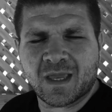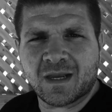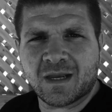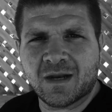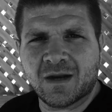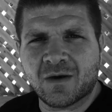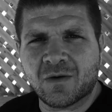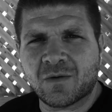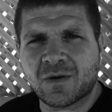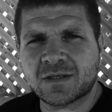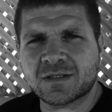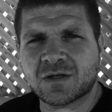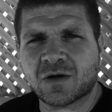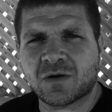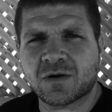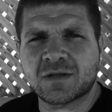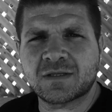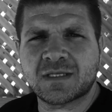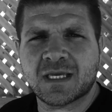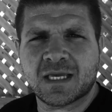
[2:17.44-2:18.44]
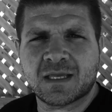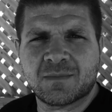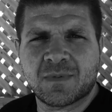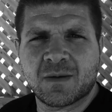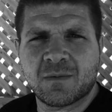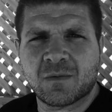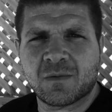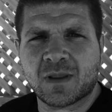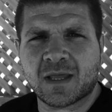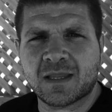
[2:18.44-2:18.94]
you know, it's hard to take
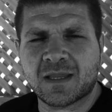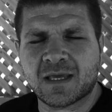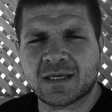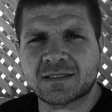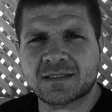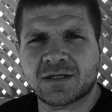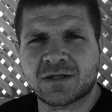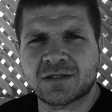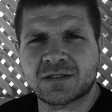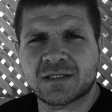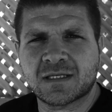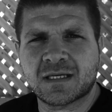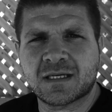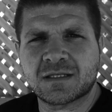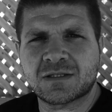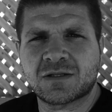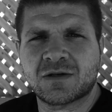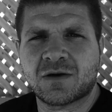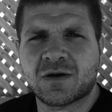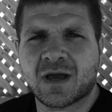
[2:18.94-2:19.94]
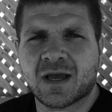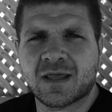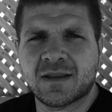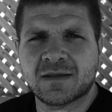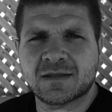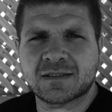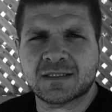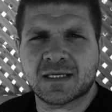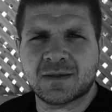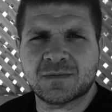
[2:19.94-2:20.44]
people like that seriously because they're not in
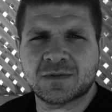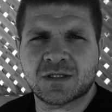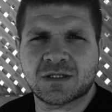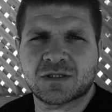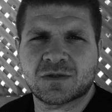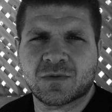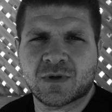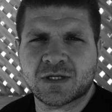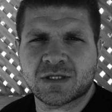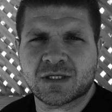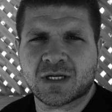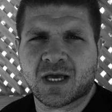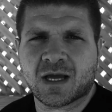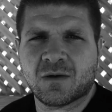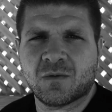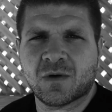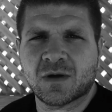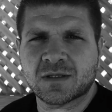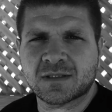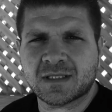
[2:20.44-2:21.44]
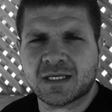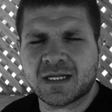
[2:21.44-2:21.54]
the same situation I was.